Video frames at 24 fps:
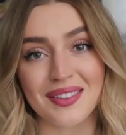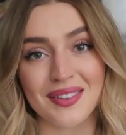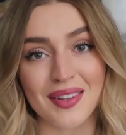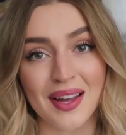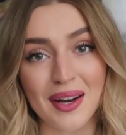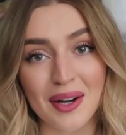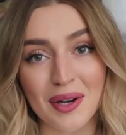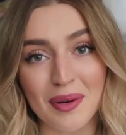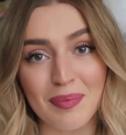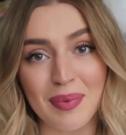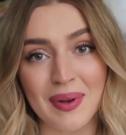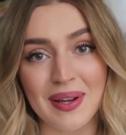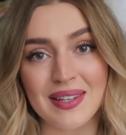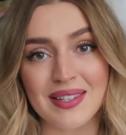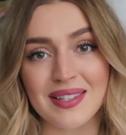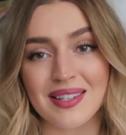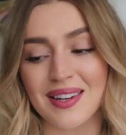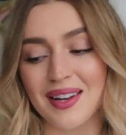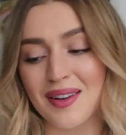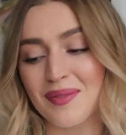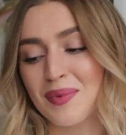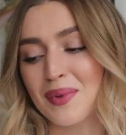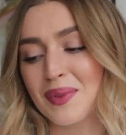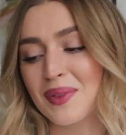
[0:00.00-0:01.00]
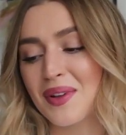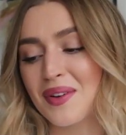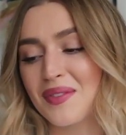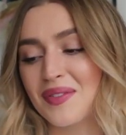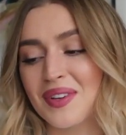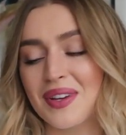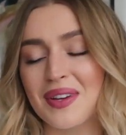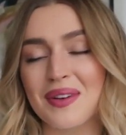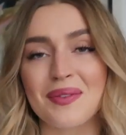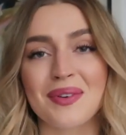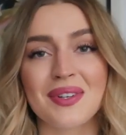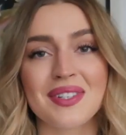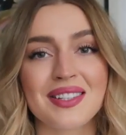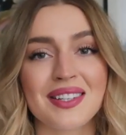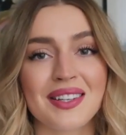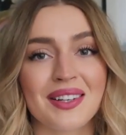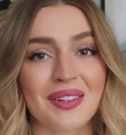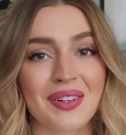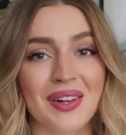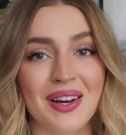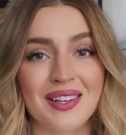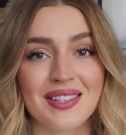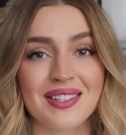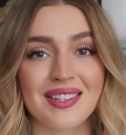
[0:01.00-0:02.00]
the lighter base that I've been loving was the
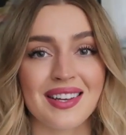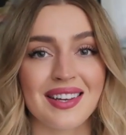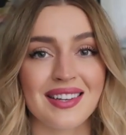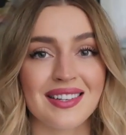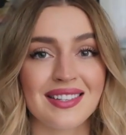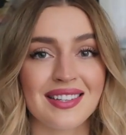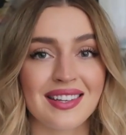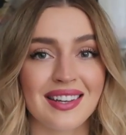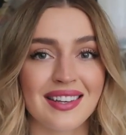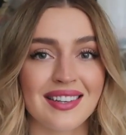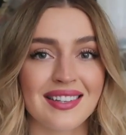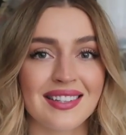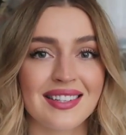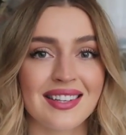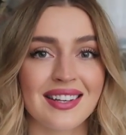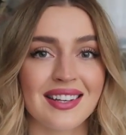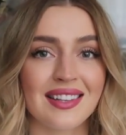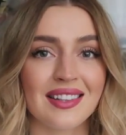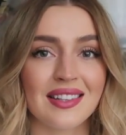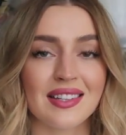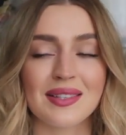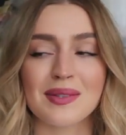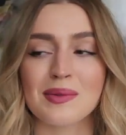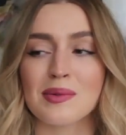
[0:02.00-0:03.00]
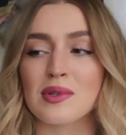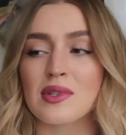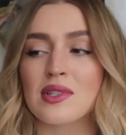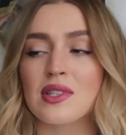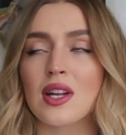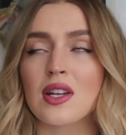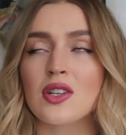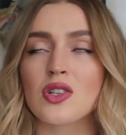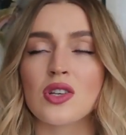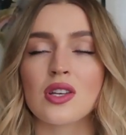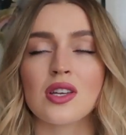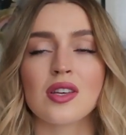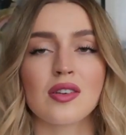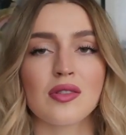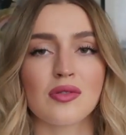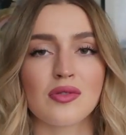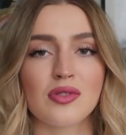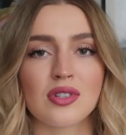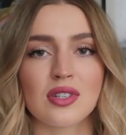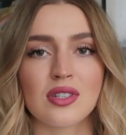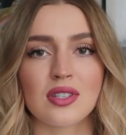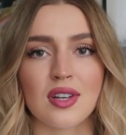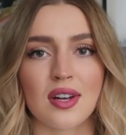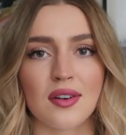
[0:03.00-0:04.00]
Glossier Skin Tint. This was such a
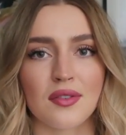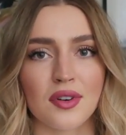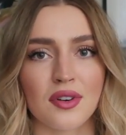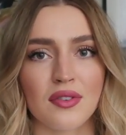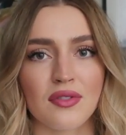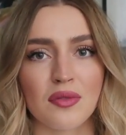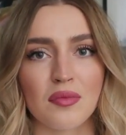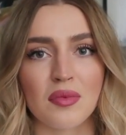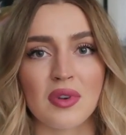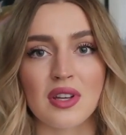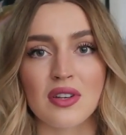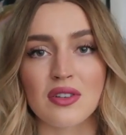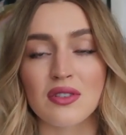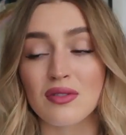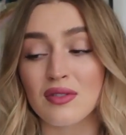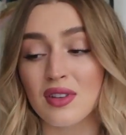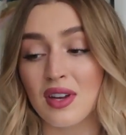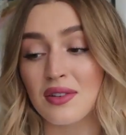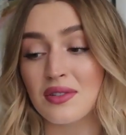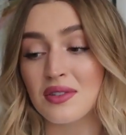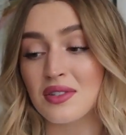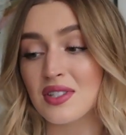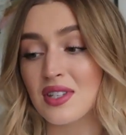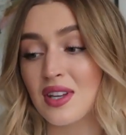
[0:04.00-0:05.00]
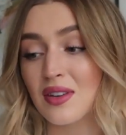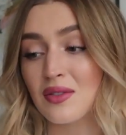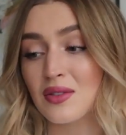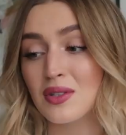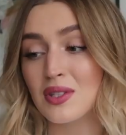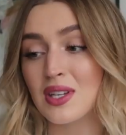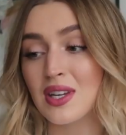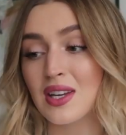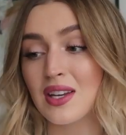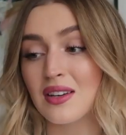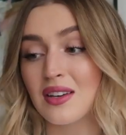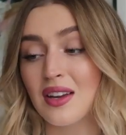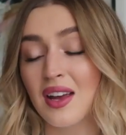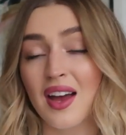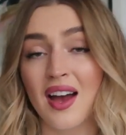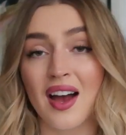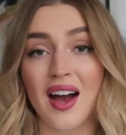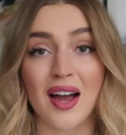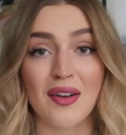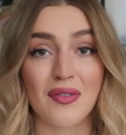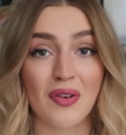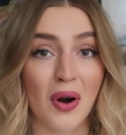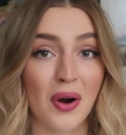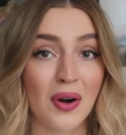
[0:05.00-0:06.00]
huge discovery for me in 2017.
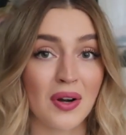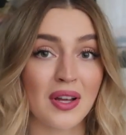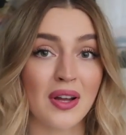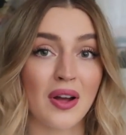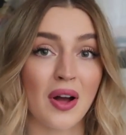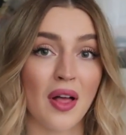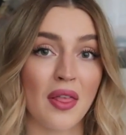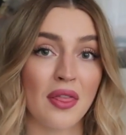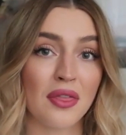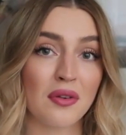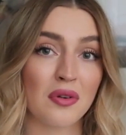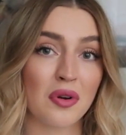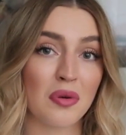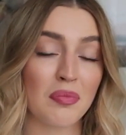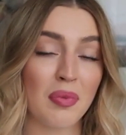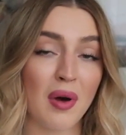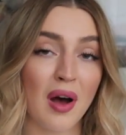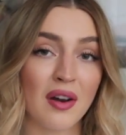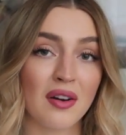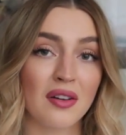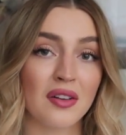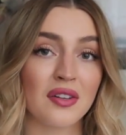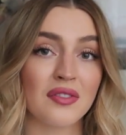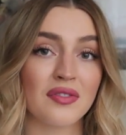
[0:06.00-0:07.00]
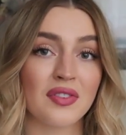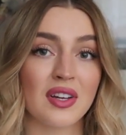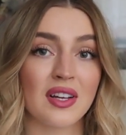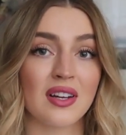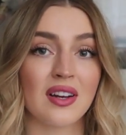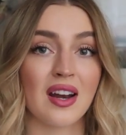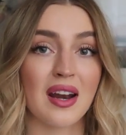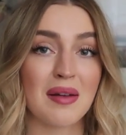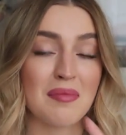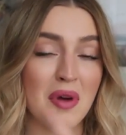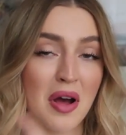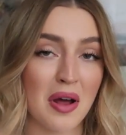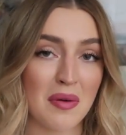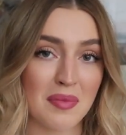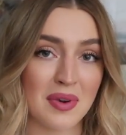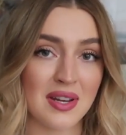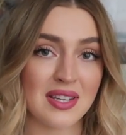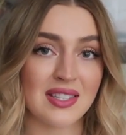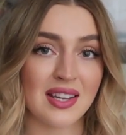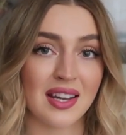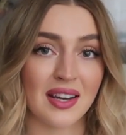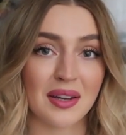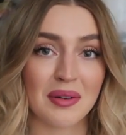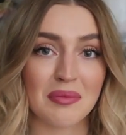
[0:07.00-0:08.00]
I've already gone through a bottle of it and I'm on my
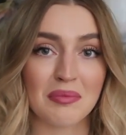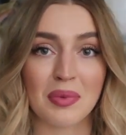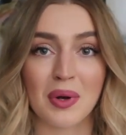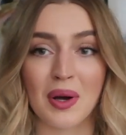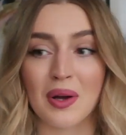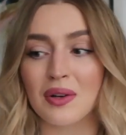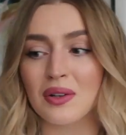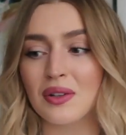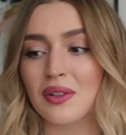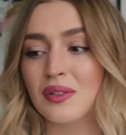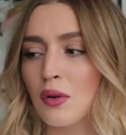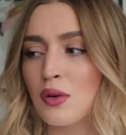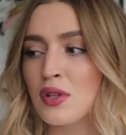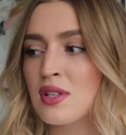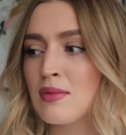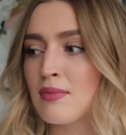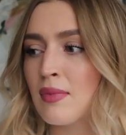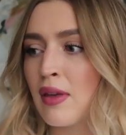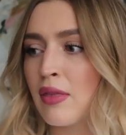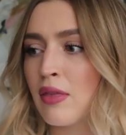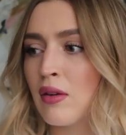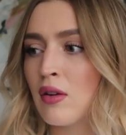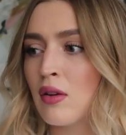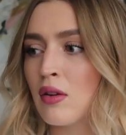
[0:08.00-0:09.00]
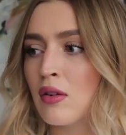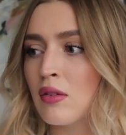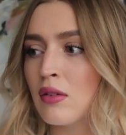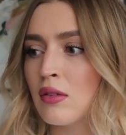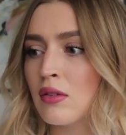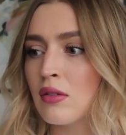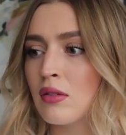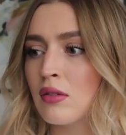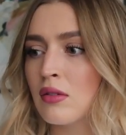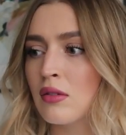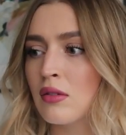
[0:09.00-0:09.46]
second bottle. Or was it my third?